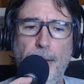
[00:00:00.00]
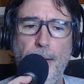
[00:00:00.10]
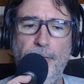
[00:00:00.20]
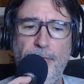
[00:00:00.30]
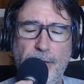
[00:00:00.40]

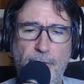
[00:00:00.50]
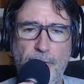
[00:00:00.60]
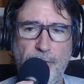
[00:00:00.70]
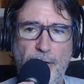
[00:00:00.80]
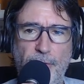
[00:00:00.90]
fix
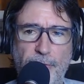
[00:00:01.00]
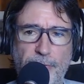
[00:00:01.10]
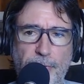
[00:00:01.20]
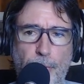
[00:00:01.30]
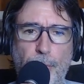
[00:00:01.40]

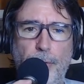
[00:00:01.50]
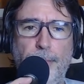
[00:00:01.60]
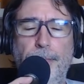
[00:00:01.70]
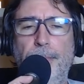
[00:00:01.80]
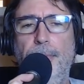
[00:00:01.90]
yourself
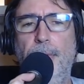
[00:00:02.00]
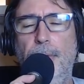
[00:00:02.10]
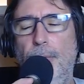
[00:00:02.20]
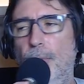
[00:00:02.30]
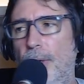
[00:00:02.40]
or
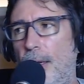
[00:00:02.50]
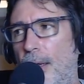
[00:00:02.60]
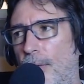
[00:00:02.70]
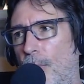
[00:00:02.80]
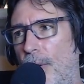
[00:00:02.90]
what
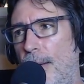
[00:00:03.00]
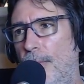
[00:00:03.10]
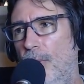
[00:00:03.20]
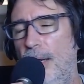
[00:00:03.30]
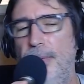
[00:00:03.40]
what I
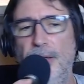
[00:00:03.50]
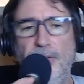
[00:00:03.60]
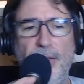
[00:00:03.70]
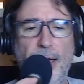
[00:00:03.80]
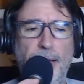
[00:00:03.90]
what I mean to
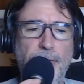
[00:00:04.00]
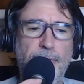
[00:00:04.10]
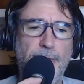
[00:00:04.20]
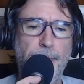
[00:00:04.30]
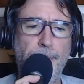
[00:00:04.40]
say
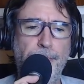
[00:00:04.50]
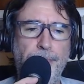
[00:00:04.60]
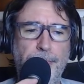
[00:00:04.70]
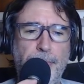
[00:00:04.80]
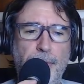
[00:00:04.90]
is
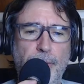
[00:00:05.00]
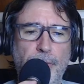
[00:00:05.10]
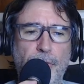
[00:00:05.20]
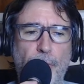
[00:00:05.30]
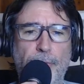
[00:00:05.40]

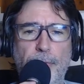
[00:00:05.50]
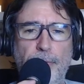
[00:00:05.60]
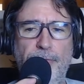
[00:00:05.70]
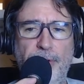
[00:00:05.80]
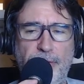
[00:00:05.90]
don't
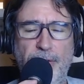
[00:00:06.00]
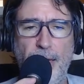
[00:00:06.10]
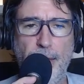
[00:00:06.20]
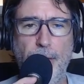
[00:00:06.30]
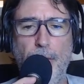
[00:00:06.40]

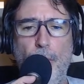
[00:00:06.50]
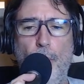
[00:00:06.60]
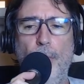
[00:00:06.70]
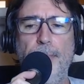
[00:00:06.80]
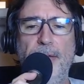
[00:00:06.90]
fixate
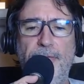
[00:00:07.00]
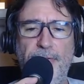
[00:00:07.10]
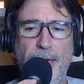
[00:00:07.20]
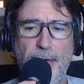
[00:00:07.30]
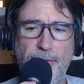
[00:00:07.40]
or be
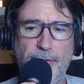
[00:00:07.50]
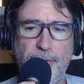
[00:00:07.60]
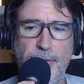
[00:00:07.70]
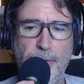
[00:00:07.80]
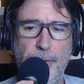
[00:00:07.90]

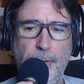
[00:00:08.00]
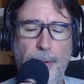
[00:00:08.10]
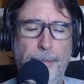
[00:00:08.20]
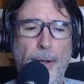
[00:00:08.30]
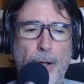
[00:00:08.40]
fixed
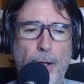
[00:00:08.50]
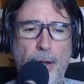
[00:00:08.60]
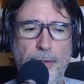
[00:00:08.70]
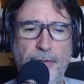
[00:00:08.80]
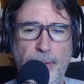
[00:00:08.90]

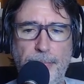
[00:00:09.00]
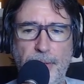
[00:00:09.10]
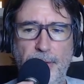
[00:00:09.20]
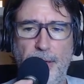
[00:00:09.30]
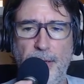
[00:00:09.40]
upon
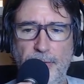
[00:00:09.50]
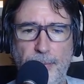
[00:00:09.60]
something that is a